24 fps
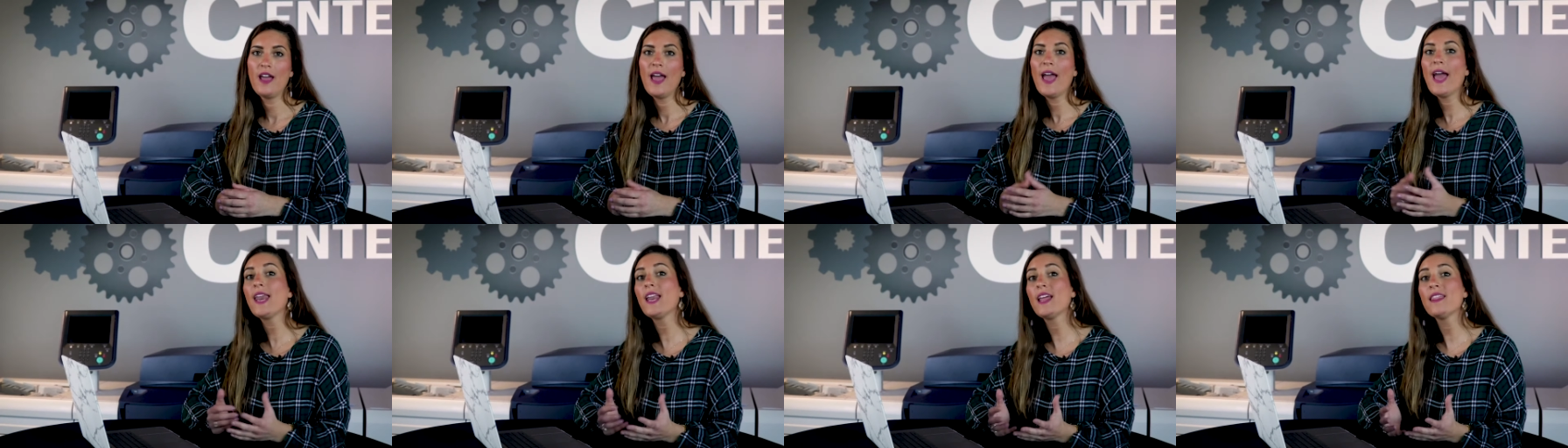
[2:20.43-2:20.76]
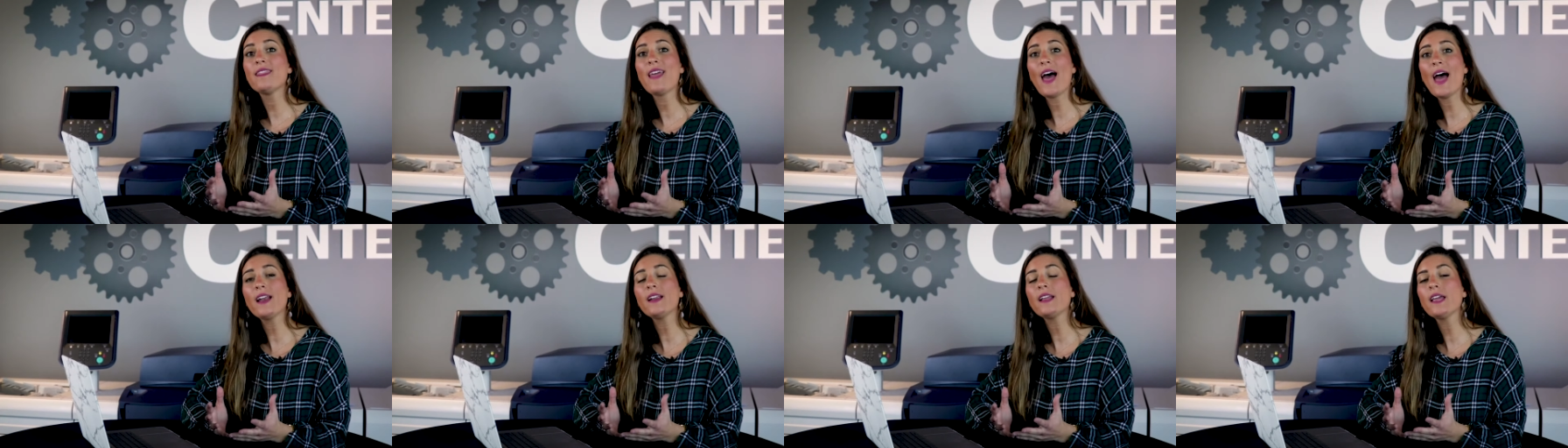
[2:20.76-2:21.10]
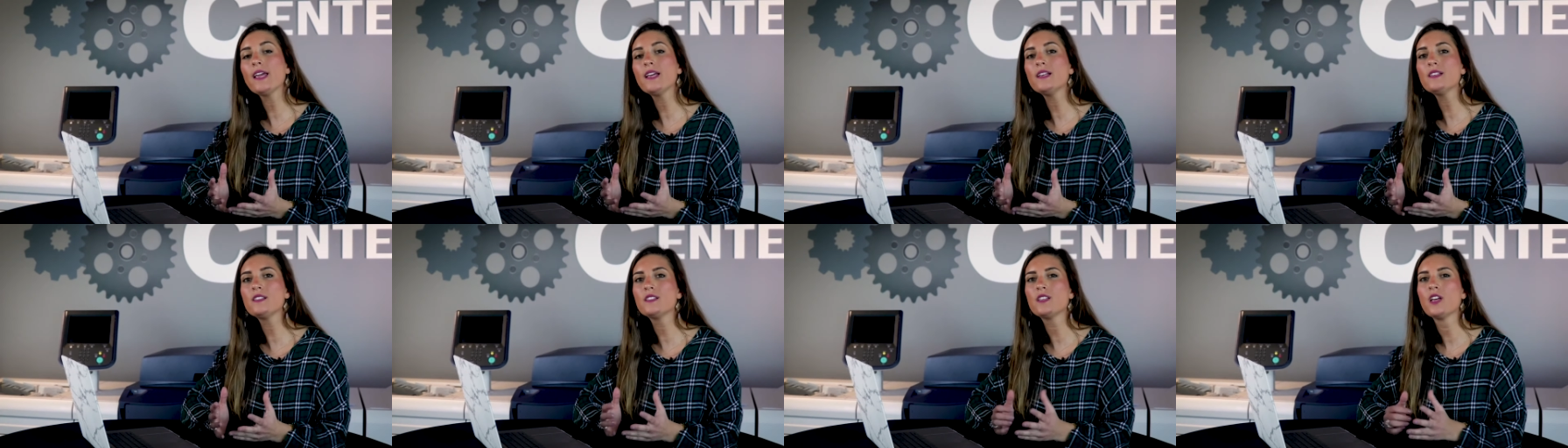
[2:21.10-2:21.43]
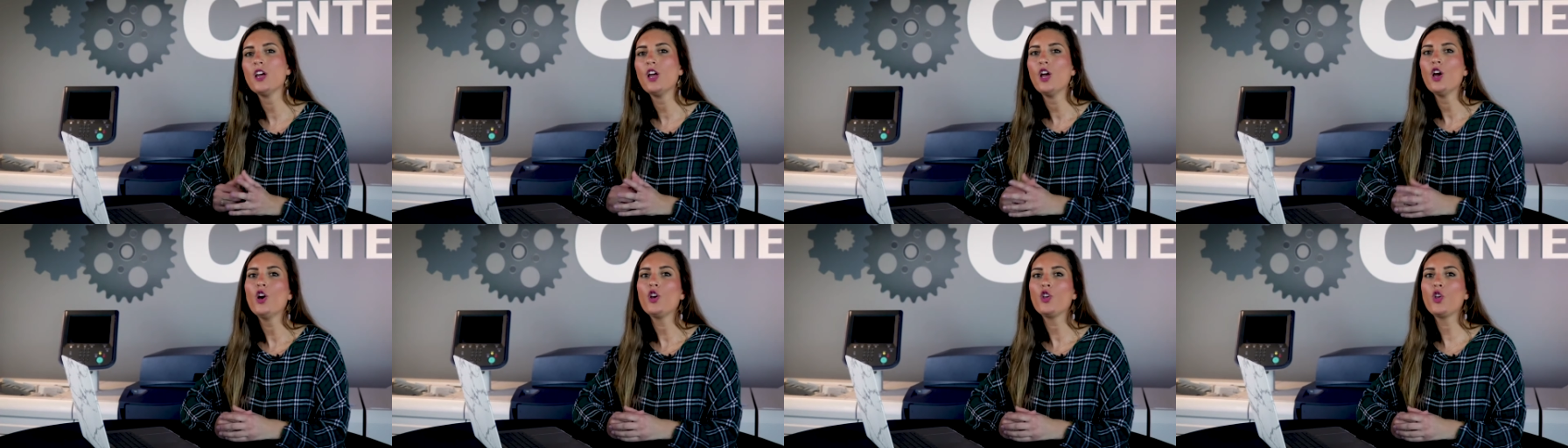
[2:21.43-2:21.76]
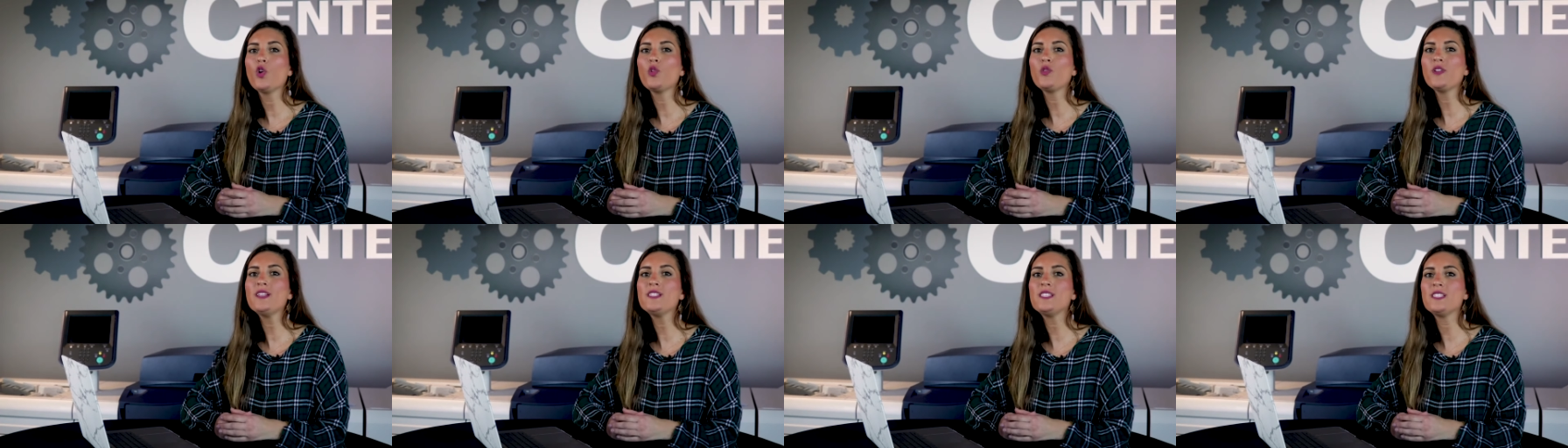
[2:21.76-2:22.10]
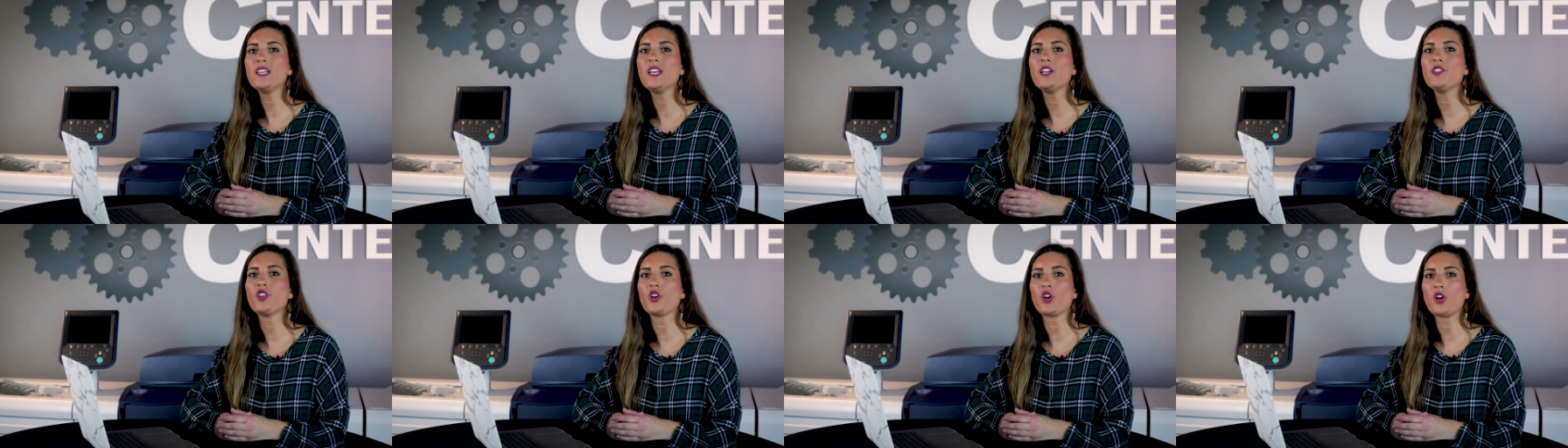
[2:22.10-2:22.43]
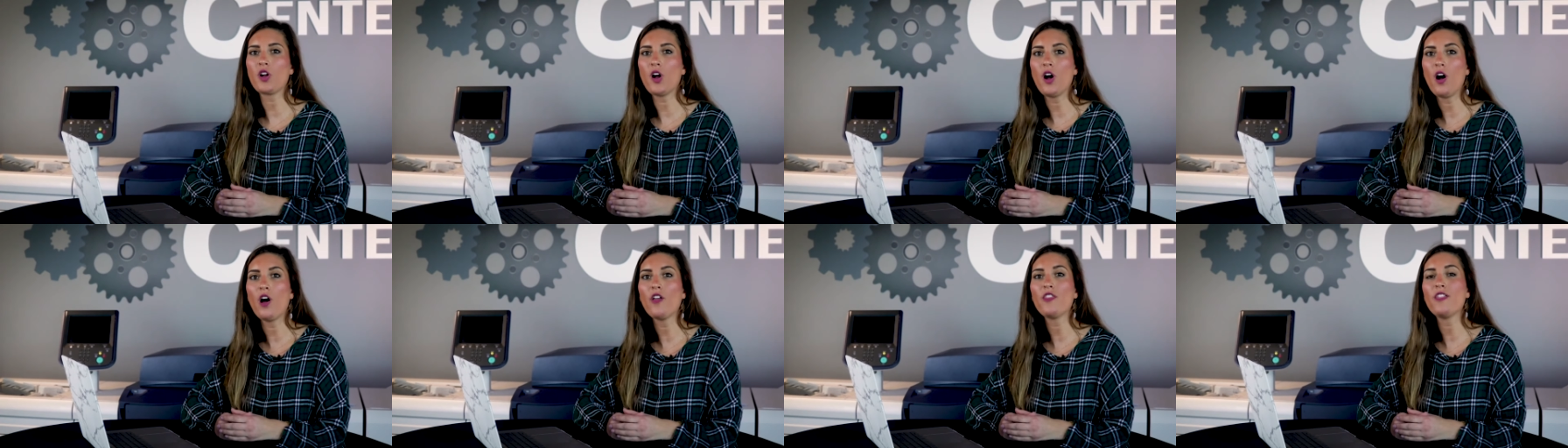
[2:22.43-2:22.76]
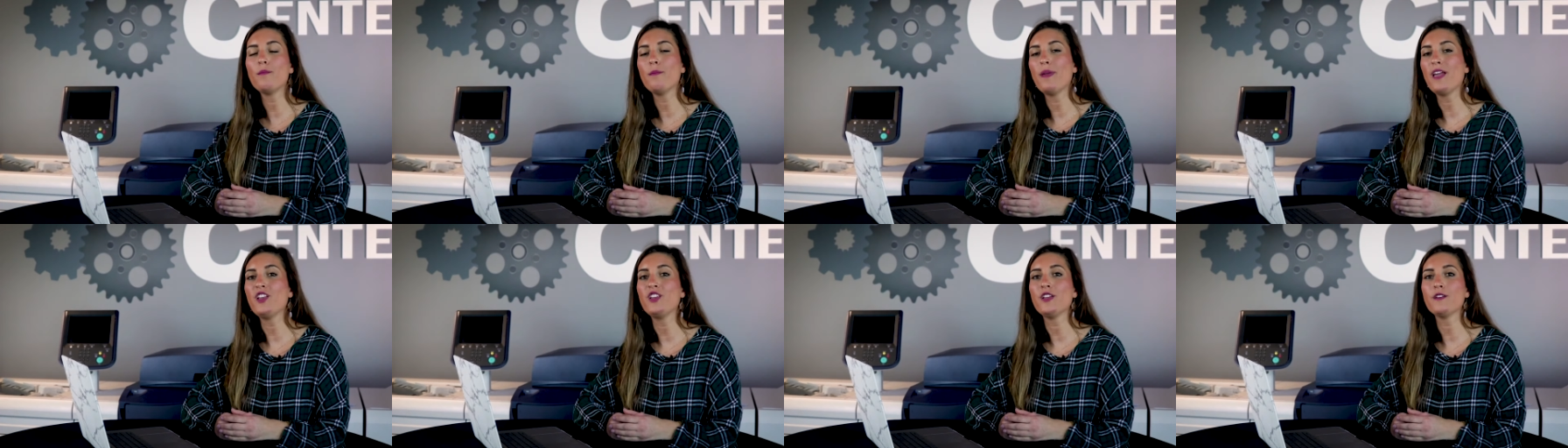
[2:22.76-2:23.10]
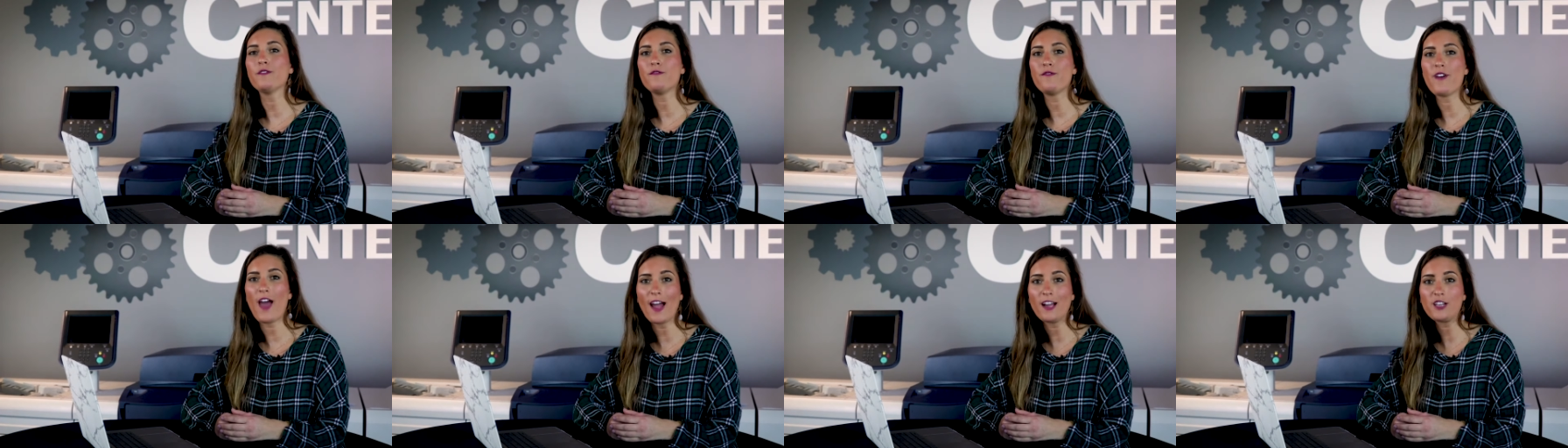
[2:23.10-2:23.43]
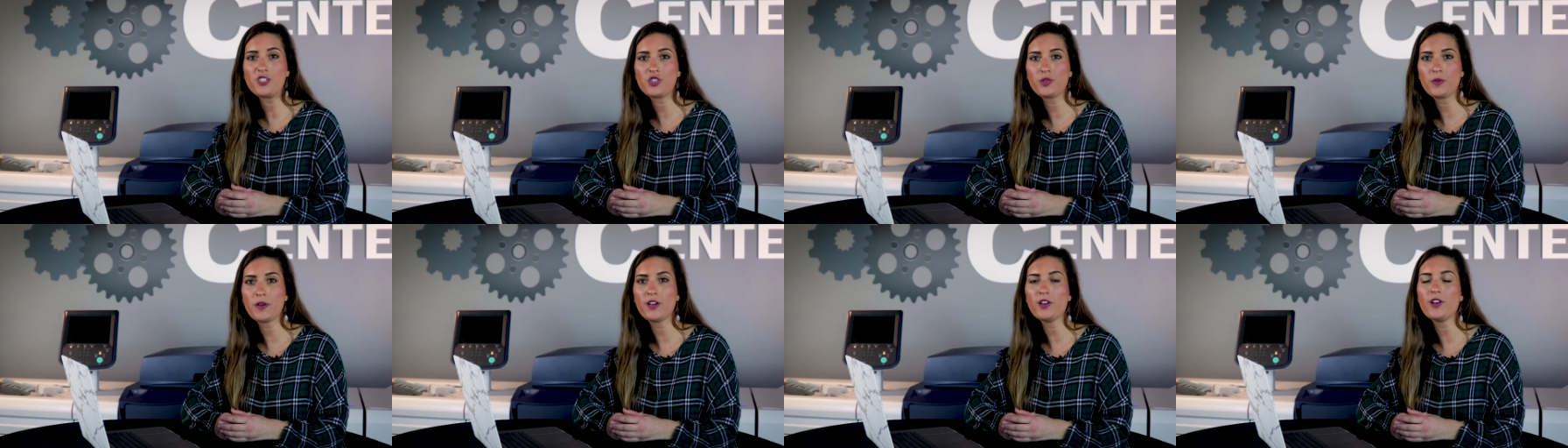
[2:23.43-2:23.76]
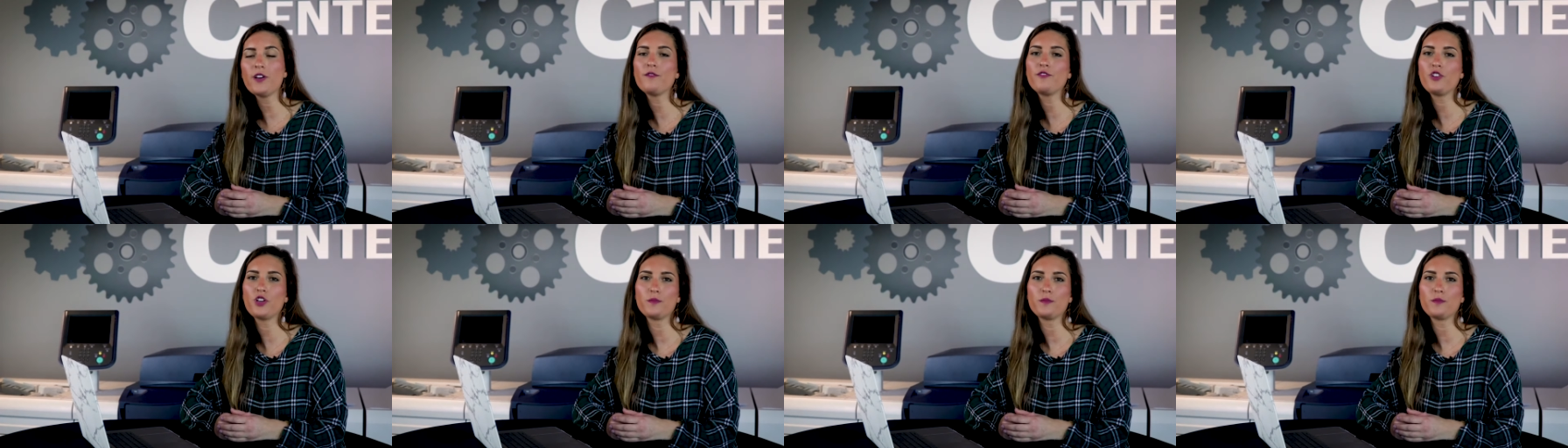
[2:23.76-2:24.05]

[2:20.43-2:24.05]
And in that case, you'll need to either call the manufacturer of